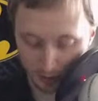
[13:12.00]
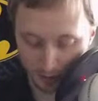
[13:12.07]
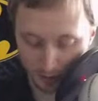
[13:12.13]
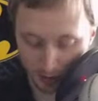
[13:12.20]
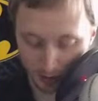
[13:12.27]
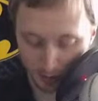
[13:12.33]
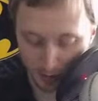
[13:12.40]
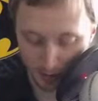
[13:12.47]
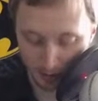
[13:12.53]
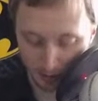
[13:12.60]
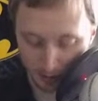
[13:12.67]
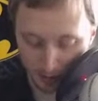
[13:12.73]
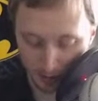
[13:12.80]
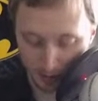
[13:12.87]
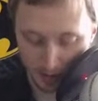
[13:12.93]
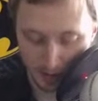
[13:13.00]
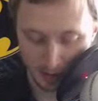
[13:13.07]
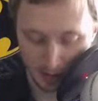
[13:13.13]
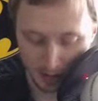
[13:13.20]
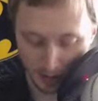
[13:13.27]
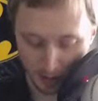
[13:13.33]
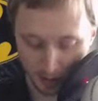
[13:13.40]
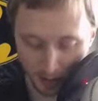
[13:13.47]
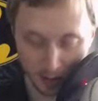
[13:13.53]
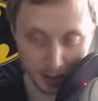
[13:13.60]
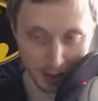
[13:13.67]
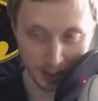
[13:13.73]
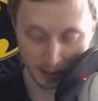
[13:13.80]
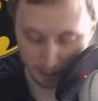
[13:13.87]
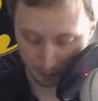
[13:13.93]
from the
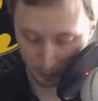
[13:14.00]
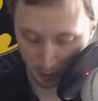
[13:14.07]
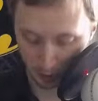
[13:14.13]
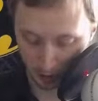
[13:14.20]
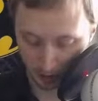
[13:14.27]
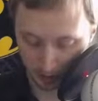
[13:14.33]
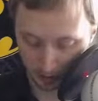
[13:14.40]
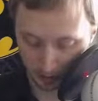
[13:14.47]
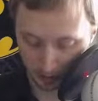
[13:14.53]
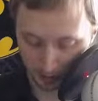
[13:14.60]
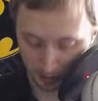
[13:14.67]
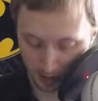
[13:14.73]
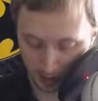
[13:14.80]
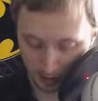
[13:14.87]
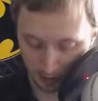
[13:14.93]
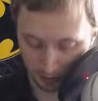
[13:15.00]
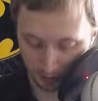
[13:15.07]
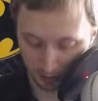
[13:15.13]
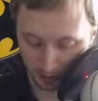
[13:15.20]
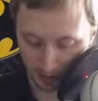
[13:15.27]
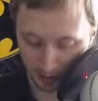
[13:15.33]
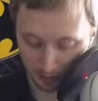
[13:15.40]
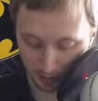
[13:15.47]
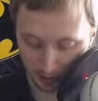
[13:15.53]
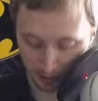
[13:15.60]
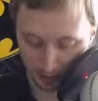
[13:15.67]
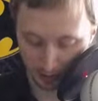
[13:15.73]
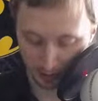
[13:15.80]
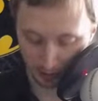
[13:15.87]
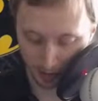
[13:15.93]
smallest angle. So that one's going
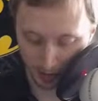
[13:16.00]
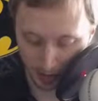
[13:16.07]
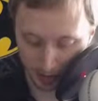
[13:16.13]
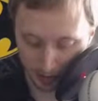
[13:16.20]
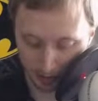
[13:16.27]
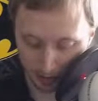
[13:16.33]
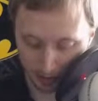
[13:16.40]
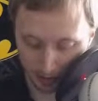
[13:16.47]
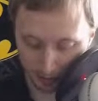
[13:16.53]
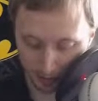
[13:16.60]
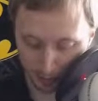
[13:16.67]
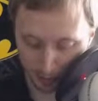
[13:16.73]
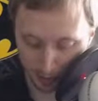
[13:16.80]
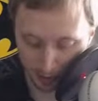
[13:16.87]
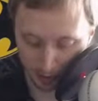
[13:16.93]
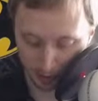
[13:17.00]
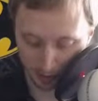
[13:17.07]
to go last, and then we put